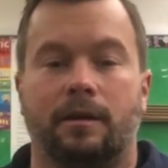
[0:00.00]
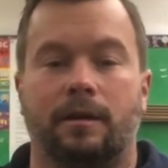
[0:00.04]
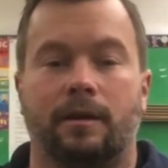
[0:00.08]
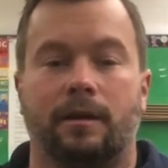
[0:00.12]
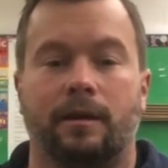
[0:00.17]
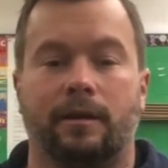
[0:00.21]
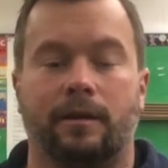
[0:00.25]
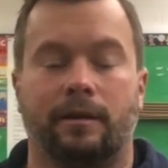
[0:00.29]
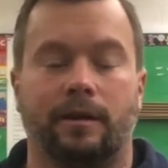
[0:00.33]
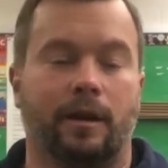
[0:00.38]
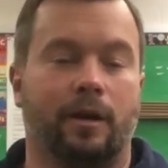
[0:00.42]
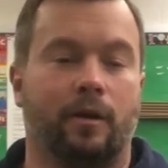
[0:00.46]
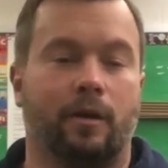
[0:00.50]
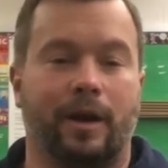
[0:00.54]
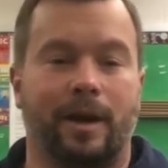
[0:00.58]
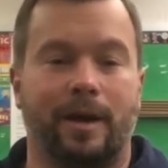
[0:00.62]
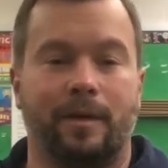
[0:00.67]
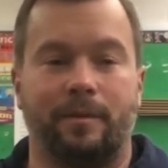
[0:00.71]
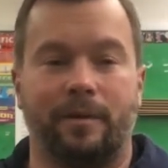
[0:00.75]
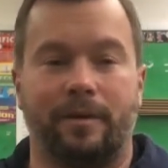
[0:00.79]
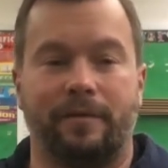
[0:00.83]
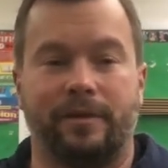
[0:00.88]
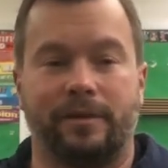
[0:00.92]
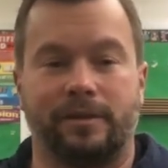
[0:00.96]
Hello,
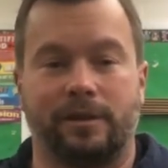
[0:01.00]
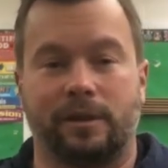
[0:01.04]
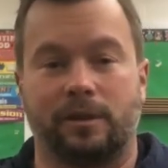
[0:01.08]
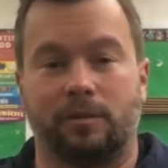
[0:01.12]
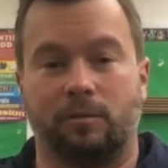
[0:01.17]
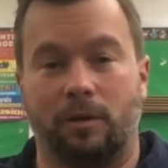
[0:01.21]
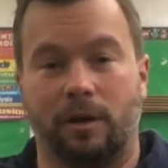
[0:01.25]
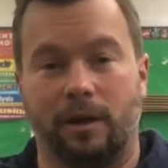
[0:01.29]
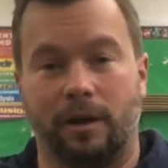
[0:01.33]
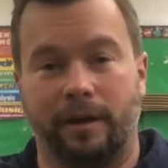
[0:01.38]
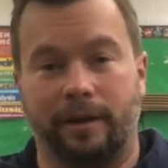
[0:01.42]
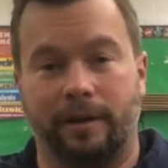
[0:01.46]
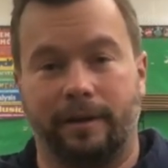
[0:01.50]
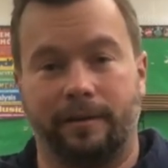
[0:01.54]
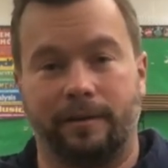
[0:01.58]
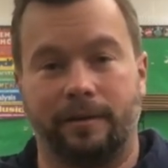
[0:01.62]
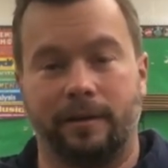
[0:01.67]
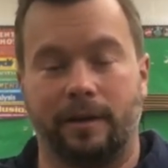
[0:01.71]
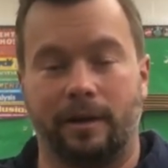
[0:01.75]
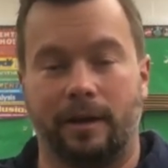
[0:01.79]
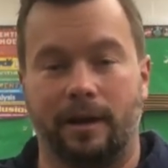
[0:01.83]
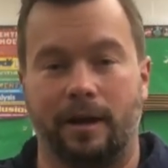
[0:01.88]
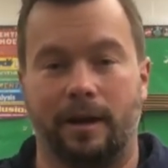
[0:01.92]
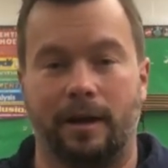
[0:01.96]
AP Physics 1.
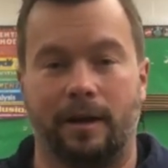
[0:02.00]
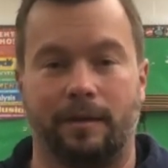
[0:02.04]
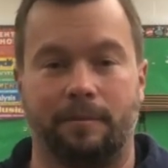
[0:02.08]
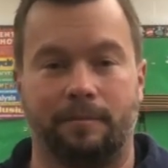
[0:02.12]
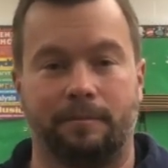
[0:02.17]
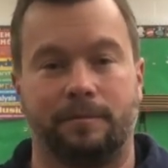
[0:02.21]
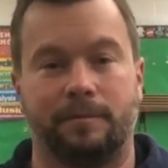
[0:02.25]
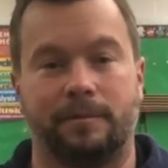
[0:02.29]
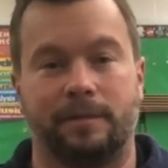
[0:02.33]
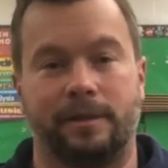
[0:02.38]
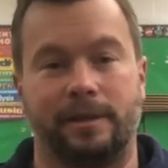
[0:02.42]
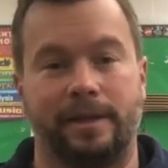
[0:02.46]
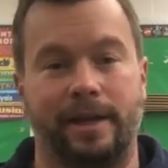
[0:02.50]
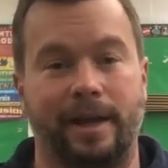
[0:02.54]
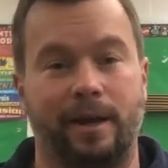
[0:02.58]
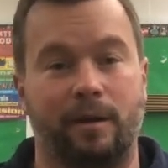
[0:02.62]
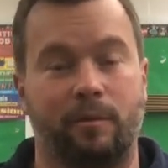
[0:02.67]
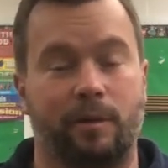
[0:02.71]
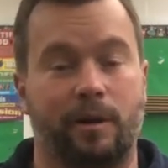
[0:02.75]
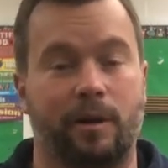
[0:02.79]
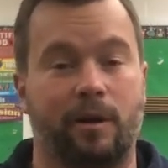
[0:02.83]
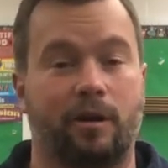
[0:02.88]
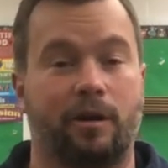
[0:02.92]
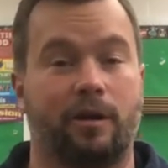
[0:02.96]
Today
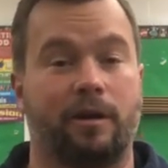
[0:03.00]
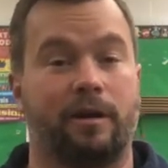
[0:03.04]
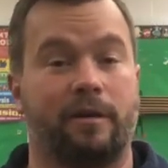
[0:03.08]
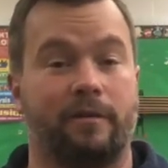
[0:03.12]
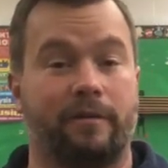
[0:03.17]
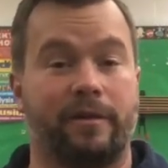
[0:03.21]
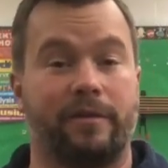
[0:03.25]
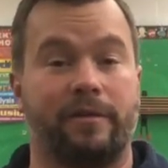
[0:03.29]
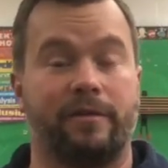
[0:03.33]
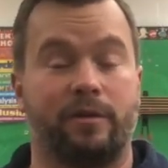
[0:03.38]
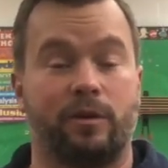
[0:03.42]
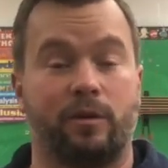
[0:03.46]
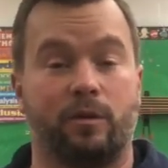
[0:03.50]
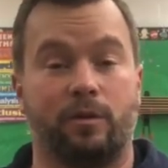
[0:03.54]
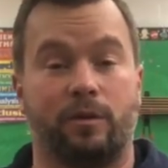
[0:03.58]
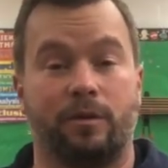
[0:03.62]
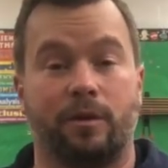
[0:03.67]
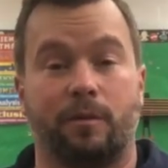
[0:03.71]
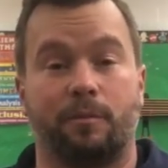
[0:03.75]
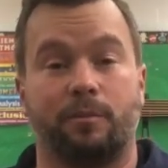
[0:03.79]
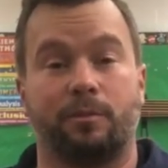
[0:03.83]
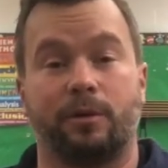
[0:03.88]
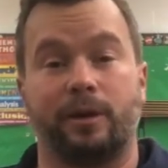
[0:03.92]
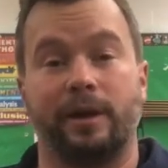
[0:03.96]
we are going to review the
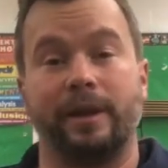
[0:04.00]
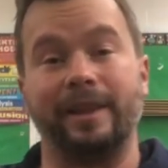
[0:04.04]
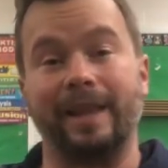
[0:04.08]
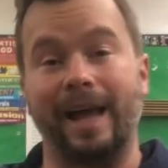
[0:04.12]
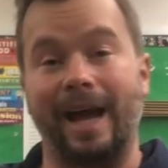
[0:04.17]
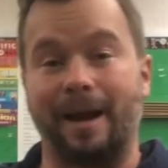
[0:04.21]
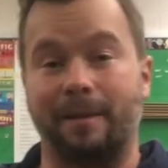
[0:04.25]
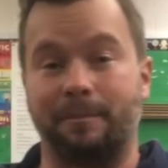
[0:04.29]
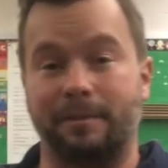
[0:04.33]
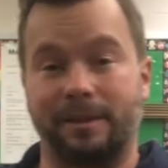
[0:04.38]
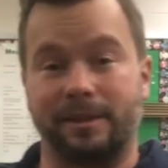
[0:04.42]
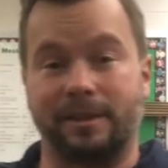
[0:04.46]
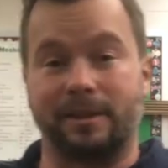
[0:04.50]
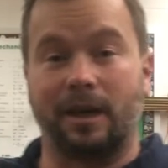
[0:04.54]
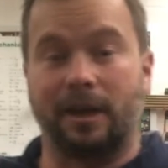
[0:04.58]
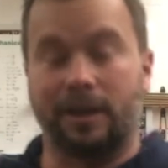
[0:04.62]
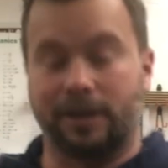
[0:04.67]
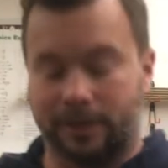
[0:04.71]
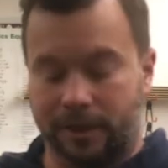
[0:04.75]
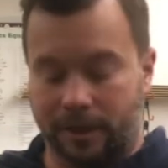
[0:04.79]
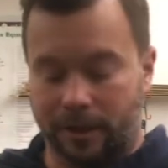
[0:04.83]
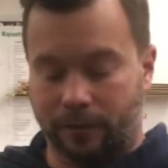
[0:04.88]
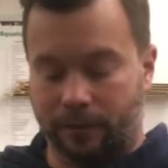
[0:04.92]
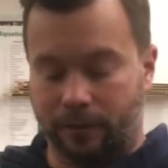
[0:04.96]
pre-lab
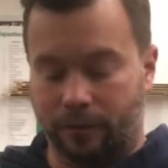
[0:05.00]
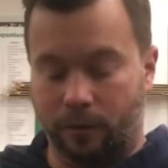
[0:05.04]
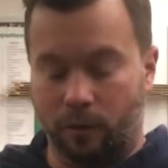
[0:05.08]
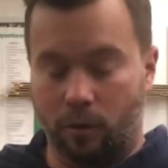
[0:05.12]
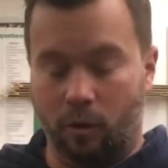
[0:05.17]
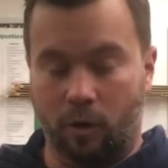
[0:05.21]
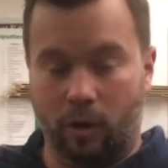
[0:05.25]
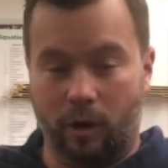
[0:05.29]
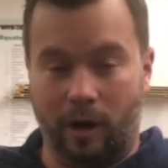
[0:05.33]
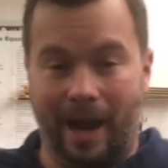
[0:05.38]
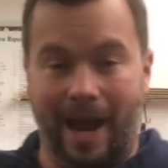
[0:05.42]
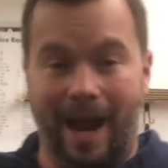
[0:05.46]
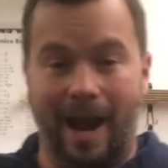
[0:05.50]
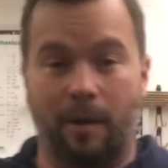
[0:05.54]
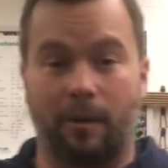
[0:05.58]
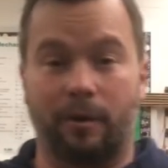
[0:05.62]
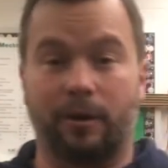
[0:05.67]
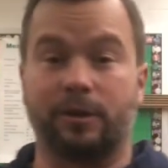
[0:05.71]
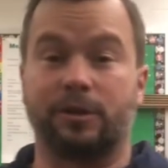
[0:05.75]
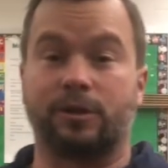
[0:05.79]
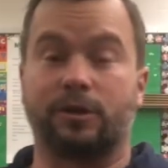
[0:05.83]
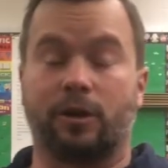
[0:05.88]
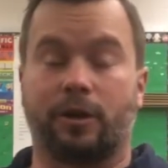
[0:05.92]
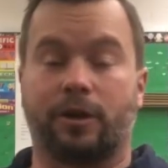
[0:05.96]
discussion for our
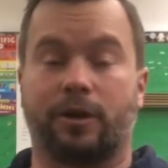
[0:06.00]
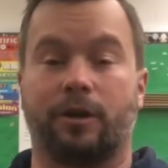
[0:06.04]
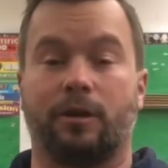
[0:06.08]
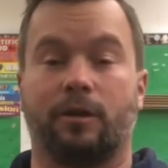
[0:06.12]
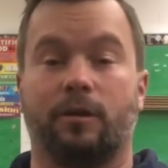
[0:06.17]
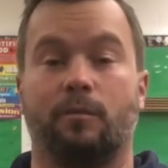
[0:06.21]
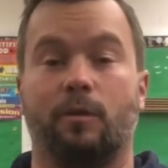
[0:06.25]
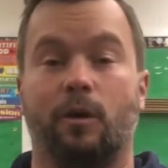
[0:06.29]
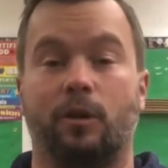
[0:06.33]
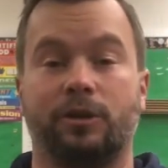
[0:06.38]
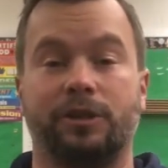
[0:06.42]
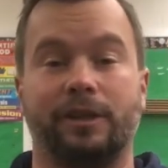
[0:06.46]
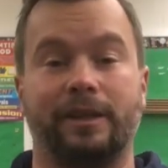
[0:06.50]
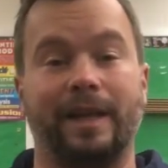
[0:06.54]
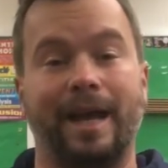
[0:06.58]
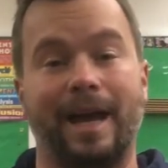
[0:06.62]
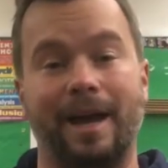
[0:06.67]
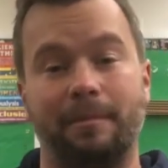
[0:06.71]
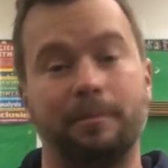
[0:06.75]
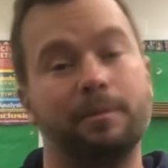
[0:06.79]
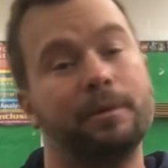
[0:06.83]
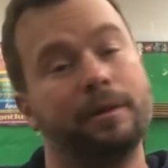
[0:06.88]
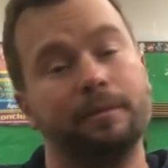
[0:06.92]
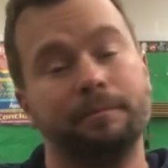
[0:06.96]
circular motion
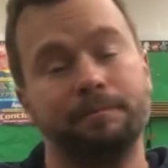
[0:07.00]
lab.